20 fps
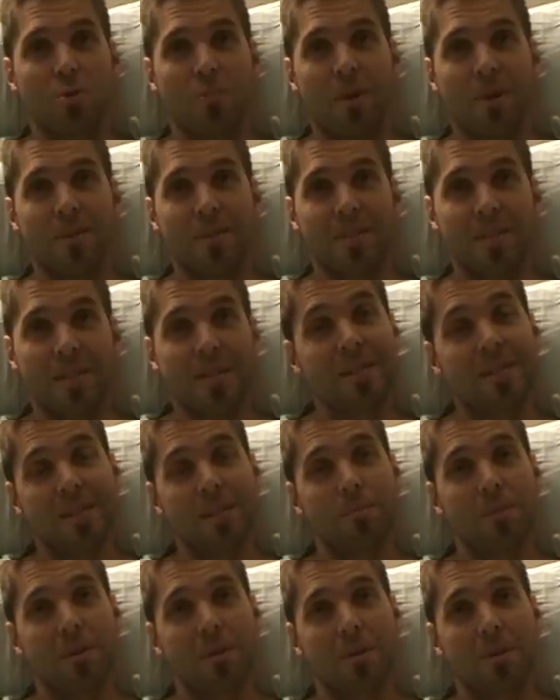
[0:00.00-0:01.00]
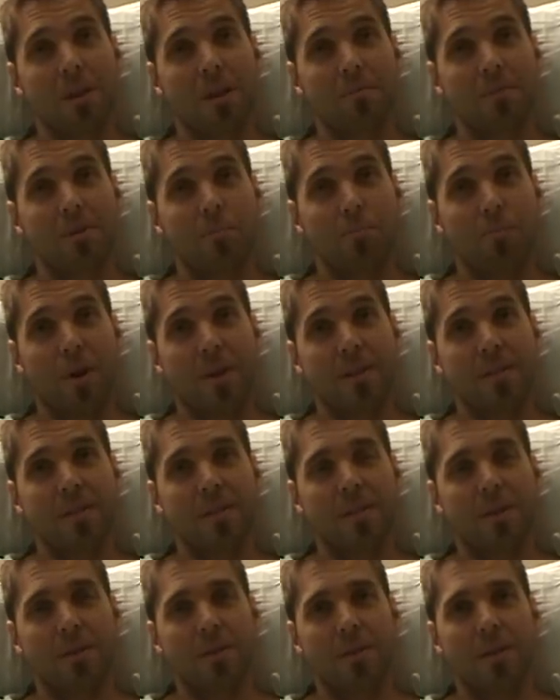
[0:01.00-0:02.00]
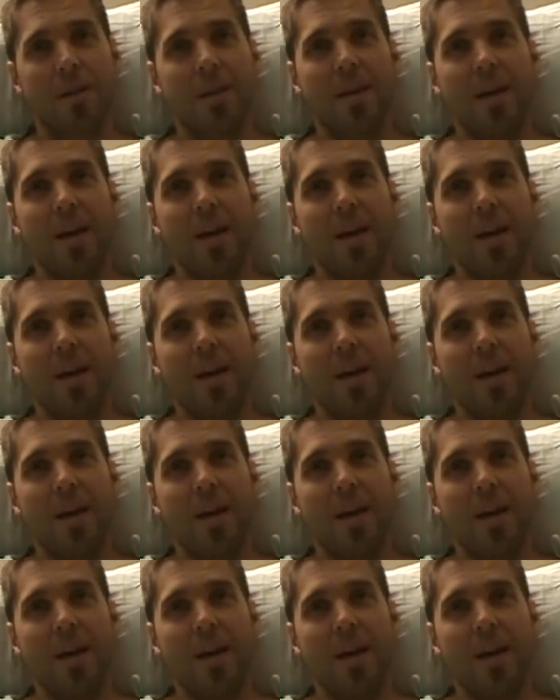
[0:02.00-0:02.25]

about 60 milligrams of prednisone,